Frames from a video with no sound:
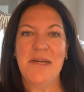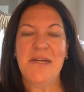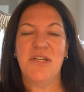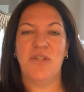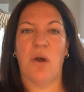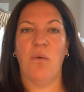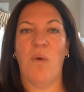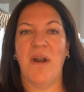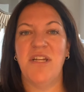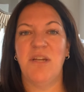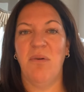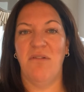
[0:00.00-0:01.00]
So I
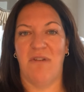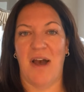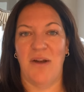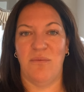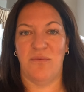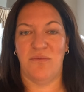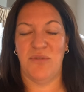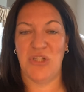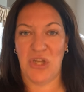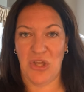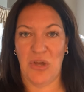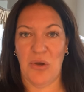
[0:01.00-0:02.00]
wanted to provide to
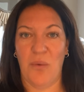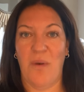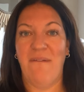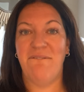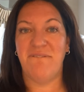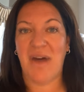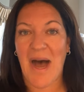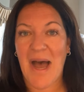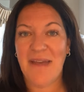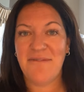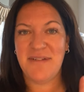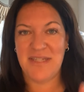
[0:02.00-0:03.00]
you
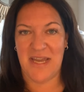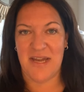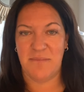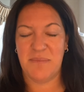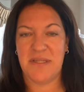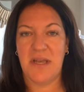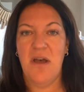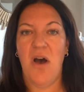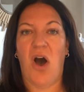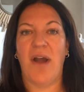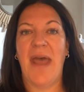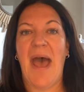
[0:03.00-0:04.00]
5 tips
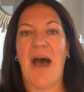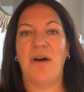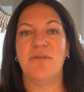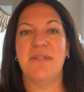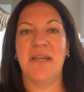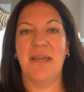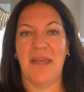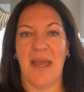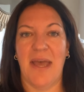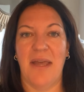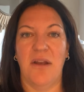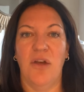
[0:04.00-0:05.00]
on how to
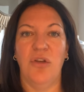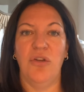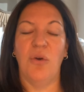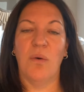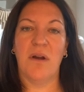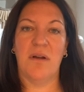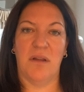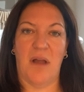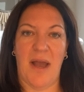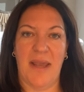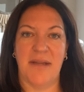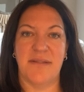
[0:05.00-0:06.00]
get your
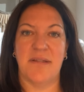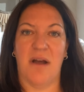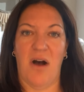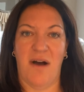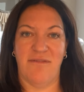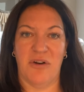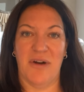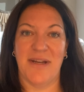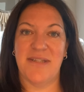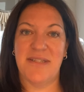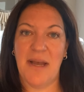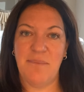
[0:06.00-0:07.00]
client's offer
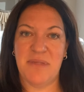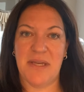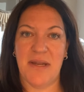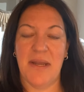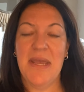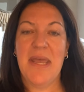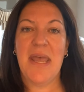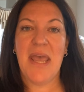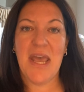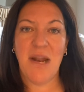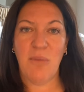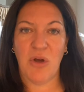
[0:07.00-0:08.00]
accepted
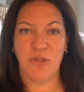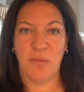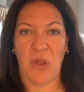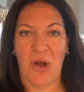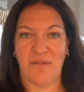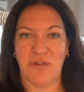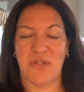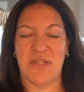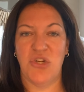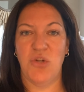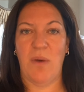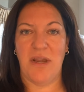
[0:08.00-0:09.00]
in a multiple offer
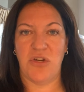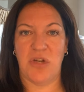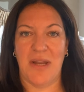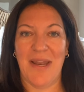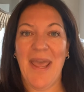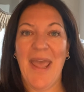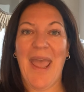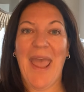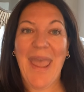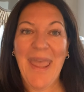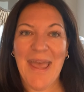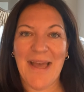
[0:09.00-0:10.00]
situation,
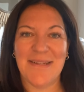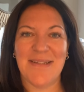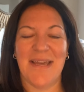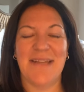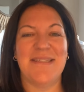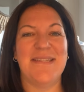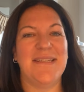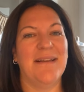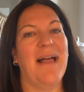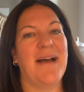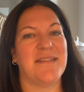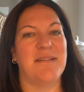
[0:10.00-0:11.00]
and it still
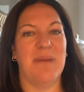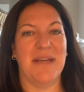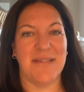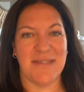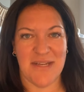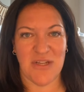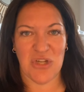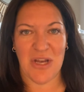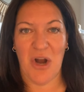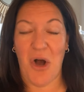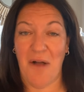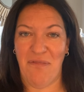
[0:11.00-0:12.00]
has to be contingent
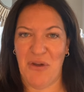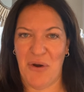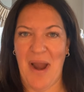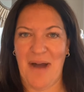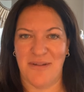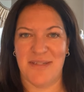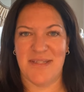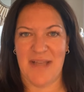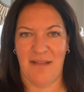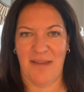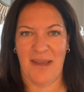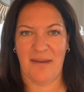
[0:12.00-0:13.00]
on their house
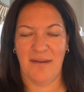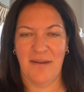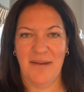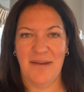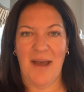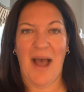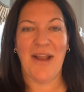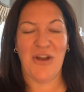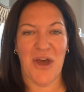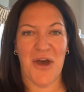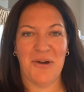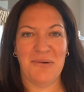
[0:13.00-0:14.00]
selling. I
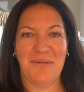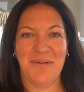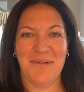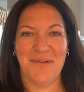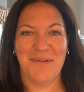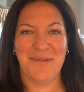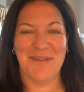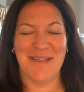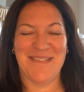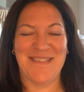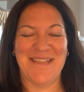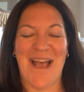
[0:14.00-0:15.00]
know this
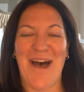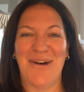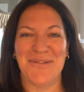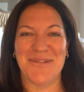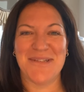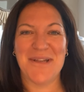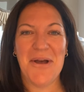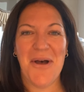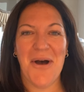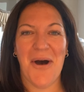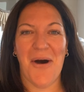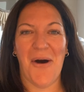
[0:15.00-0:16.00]
sounds
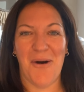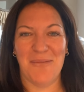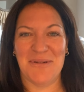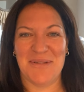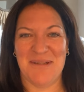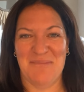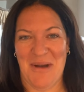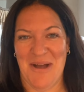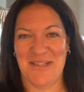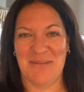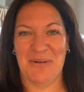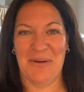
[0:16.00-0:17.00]
almost
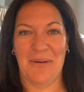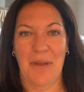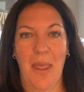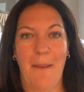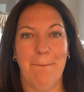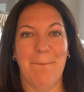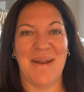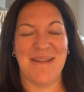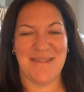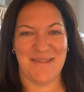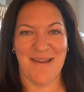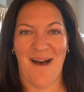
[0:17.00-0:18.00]
impossible, but
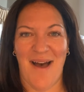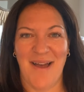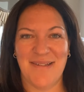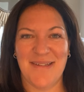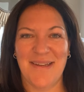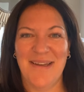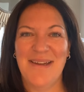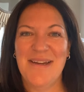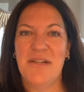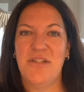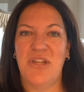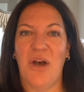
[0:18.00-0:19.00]
it's not.
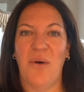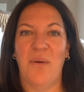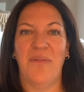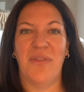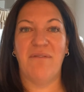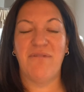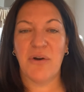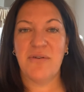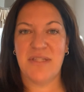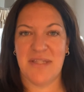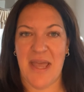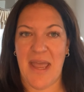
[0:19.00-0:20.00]
So the
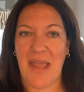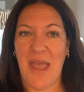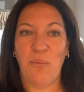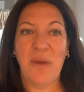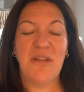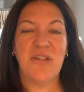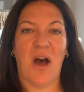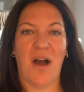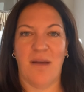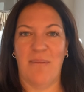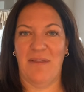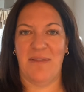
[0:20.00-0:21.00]
first thing, and we talk
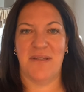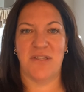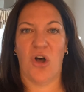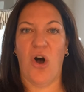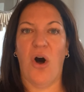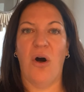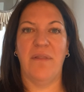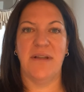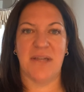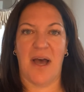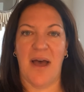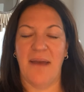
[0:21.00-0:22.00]
about this all the
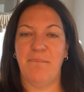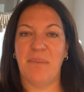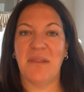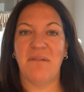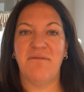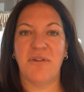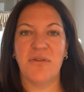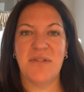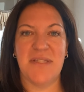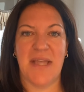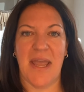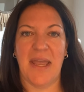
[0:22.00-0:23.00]
time, but the first
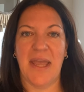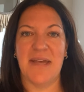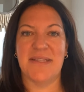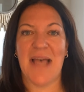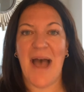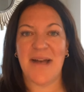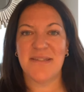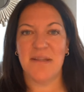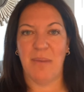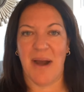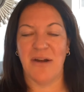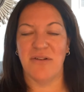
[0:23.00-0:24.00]
thing is, as the
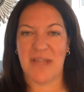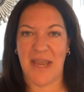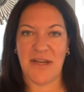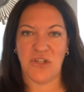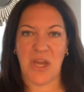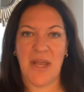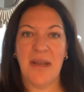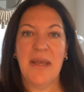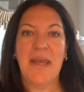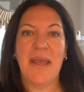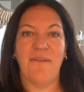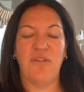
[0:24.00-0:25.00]
buyer's agent,
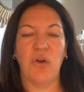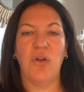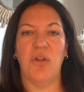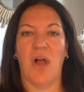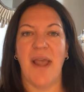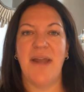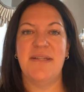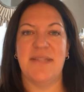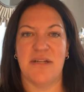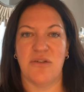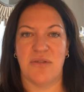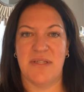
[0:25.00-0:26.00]
if your client is
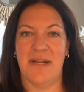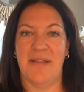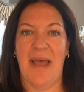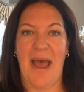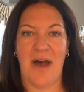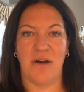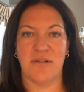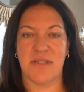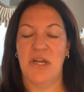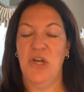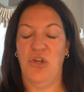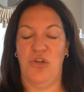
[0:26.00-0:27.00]
interested in the house,
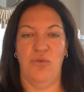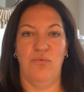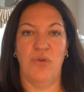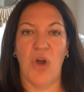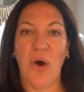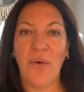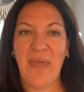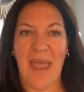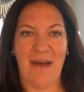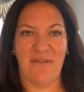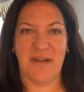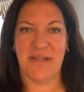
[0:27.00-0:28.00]
you know they
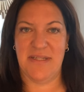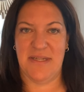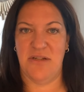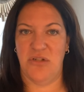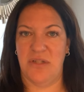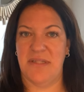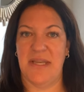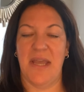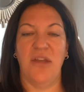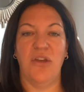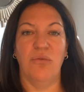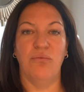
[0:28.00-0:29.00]
have a
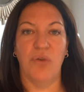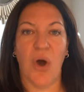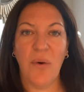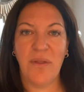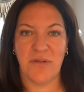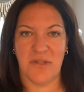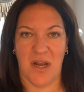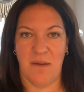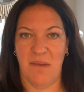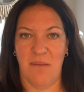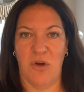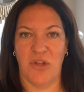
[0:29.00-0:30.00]
contingency, you know there's going to
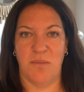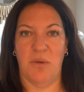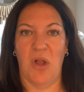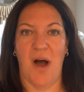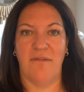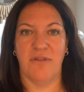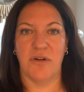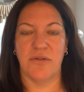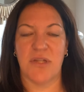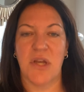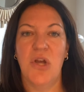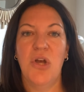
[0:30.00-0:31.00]
be multiple
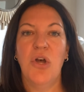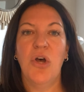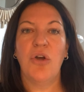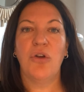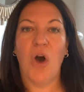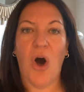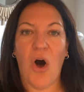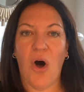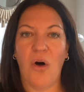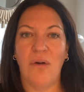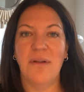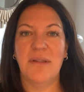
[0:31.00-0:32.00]
offers,
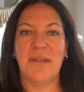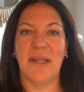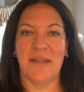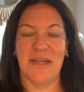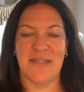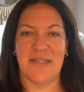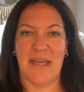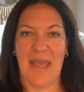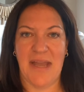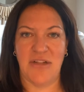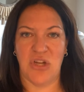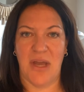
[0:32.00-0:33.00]
call the listing
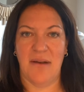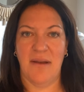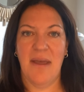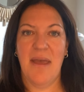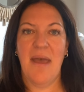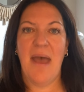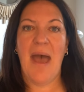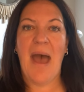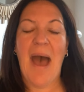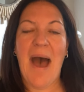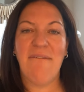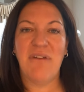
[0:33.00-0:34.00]
agent.
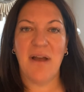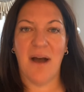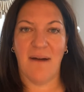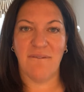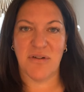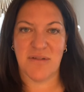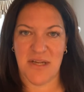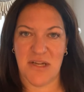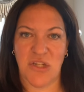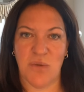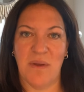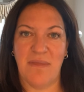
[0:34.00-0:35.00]
Have a
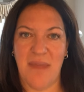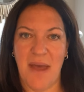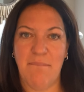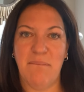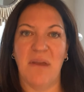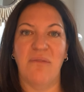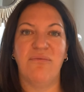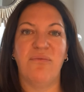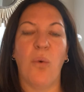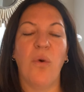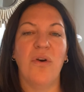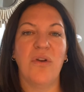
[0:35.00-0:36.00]
conversation with them
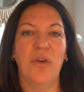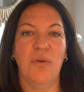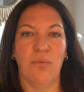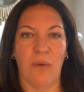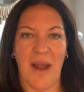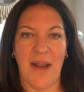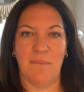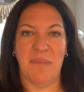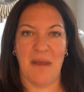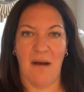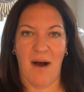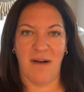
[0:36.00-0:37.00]
before you write up
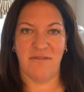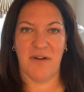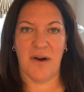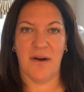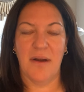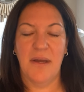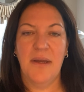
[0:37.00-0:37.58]
the offer.